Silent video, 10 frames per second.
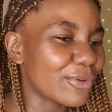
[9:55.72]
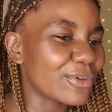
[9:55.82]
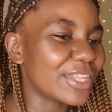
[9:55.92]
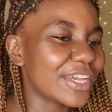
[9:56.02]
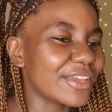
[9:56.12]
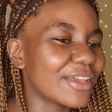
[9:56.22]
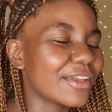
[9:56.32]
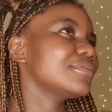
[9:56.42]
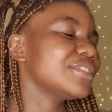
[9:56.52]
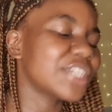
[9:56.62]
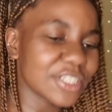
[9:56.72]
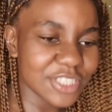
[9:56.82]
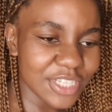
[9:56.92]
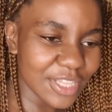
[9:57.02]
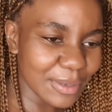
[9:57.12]
or like
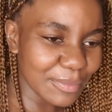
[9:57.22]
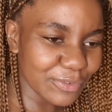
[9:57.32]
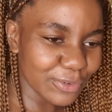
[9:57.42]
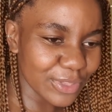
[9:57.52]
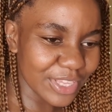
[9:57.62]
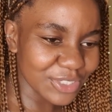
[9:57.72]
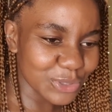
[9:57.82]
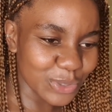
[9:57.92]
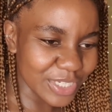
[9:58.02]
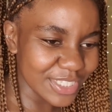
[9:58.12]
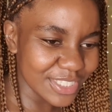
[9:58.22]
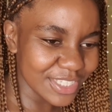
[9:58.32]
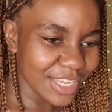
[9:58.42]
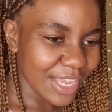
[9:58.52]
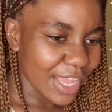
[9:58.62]
judging them for their choice
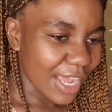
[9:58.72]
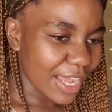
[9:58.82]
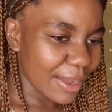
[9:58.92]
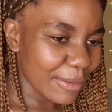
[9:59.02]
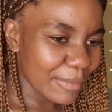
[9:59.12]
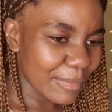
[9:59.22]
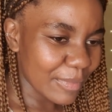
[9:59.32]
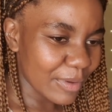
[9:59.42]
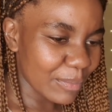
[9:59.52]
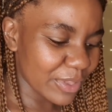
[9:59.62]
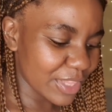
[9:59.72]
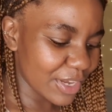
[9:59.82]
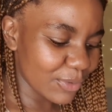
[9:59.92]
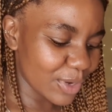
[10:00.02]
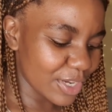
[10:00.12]
um but
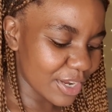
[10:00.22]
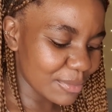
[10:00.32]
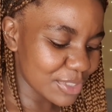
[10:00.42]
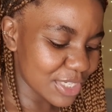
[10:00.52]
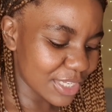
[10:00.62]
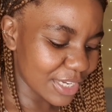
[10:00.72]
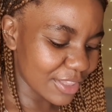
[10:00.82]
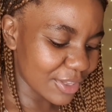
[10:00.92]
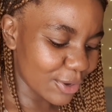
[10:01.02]
then when it comes to like the